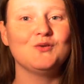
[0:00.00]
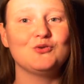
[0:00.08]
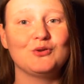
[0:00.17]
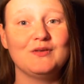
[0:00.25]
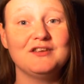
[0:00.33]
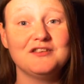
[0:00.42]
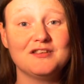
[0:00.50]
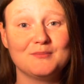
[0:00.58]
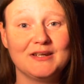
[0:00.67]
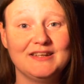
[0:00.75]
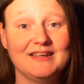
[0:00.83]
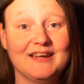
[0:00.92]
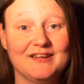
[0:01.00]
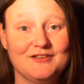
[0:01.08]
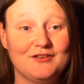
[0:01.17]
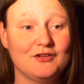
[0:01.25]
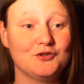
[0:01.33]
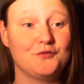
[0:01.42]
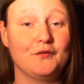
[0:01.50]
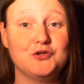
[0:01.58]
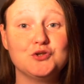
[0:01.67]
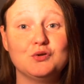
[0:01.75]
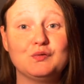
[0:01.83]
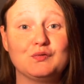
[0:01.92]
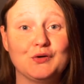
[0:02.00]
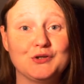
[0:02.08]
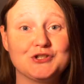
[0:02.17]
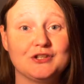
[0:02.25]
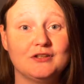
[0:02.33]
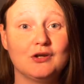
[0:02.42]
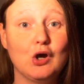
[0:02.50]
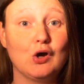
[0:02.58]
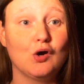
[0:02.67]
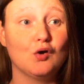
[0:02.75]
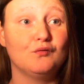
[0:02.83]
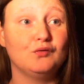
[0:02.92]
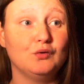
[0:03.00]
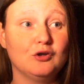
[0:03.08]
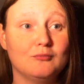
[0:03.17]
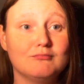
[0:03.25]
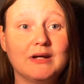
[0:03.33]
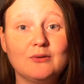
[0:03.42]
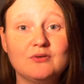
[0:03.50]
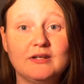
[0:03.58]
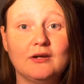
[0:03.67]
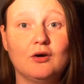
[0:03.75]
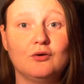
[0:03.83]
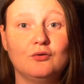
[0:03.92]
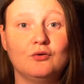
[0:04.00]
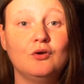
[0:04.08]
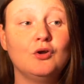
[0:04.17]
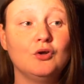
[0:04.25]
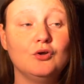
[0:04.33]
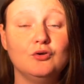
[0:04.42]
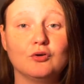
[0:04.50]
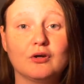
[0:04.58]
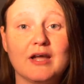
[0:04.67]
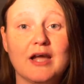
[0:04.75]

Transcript: So the Instamic has the dual function of you can mount it on your